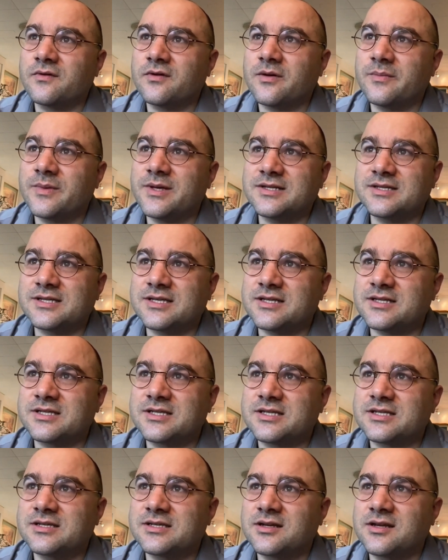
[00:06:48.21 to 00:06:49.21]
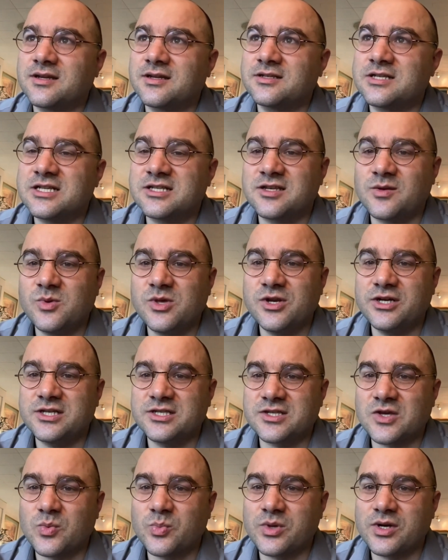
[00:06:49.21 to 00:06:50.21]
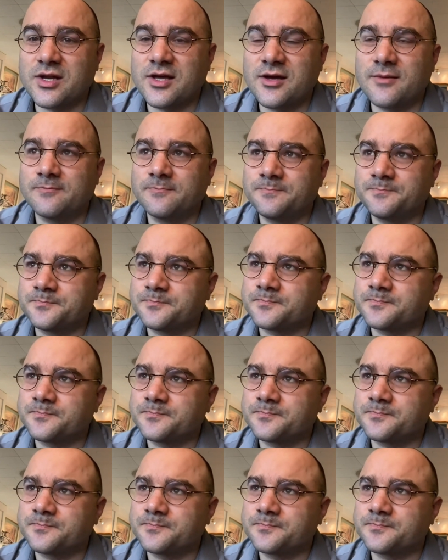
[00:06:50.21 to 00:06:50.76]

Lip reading: I mean, since communities opened up,